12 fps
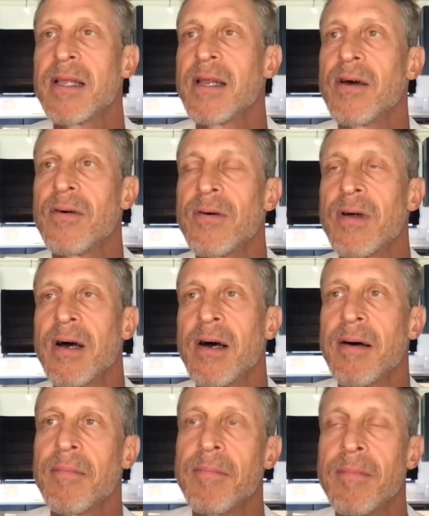that you know
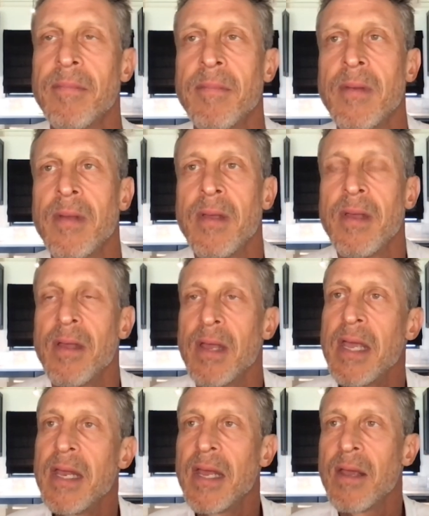um,
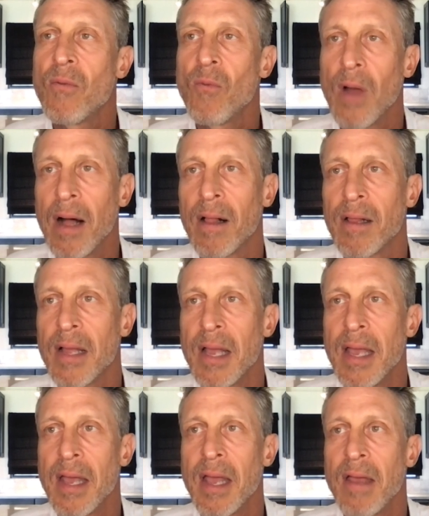eating
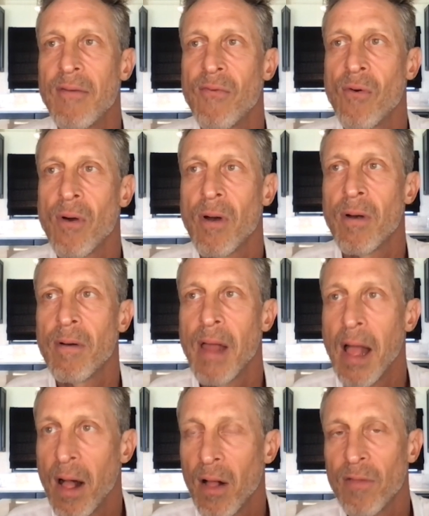well eh, for
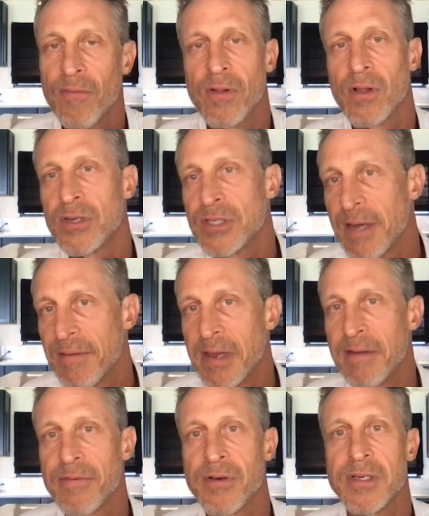health, for
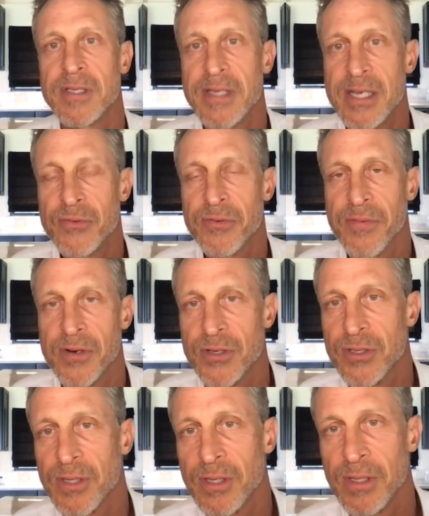longevity, for disease
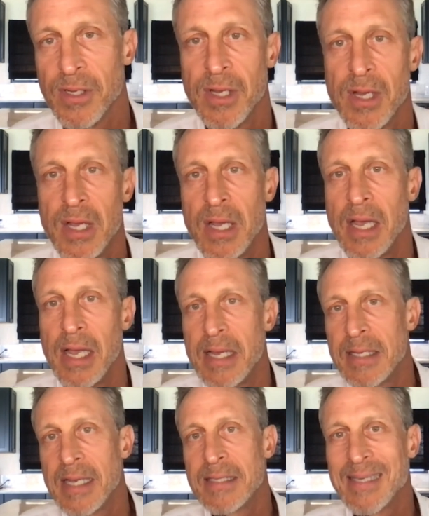reversal
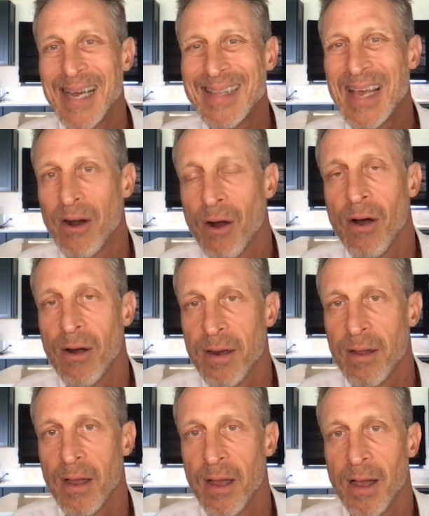is, not that
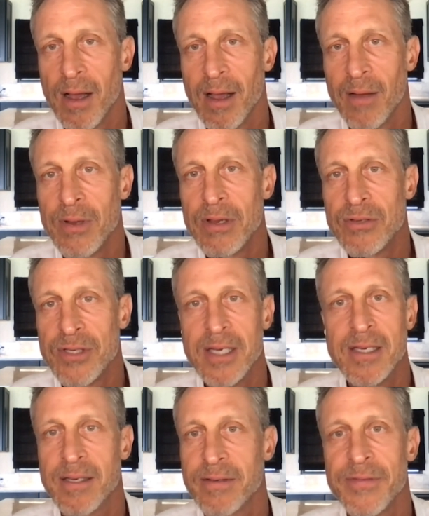hard uh, when you
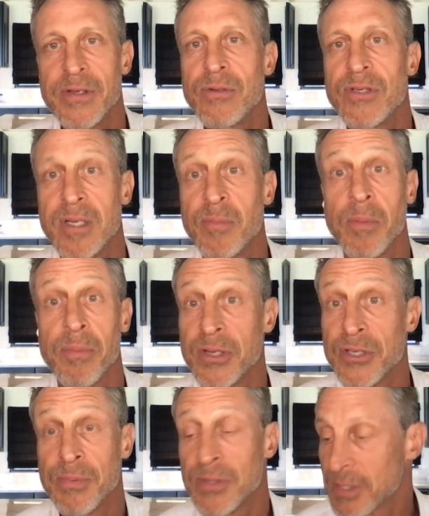stick to a few simple
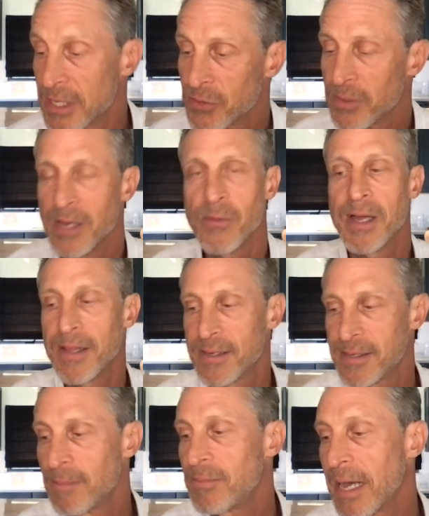principles. And that's really why
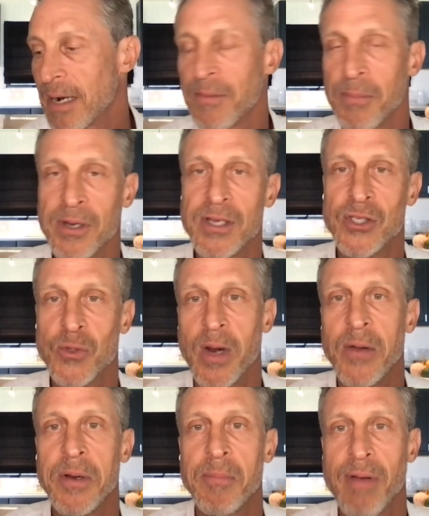the subtitle of the book is
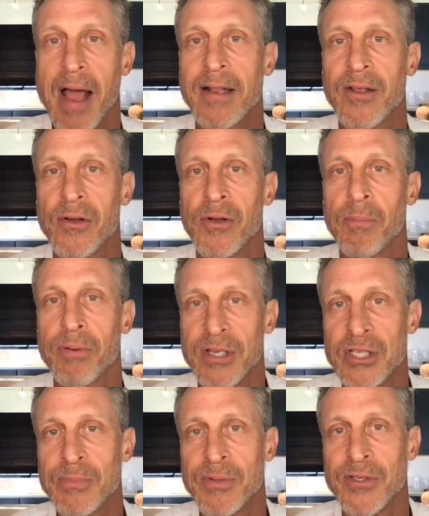21 Practical
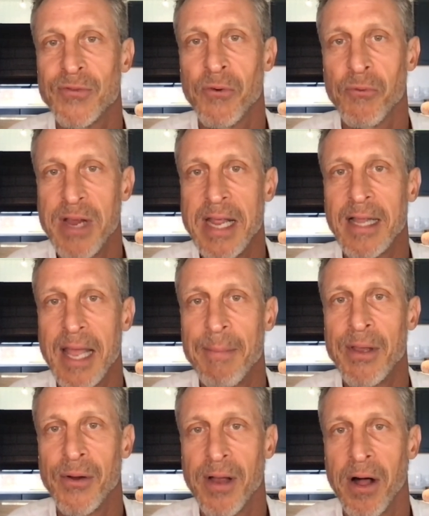Principles for
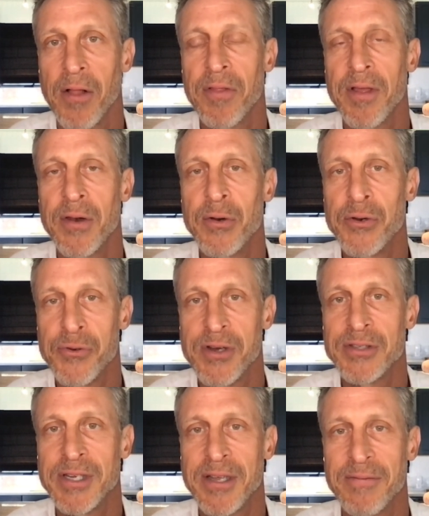Reclaiming Your Health in a
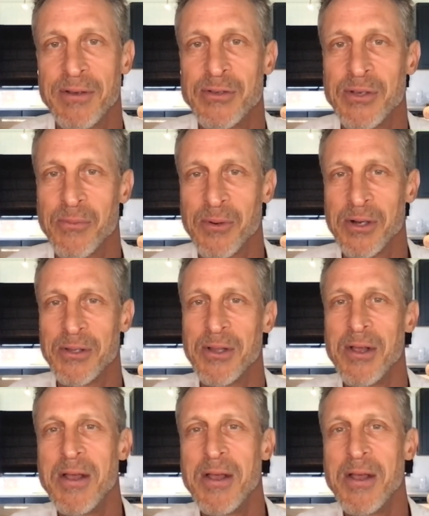Nutritionally Confusing World,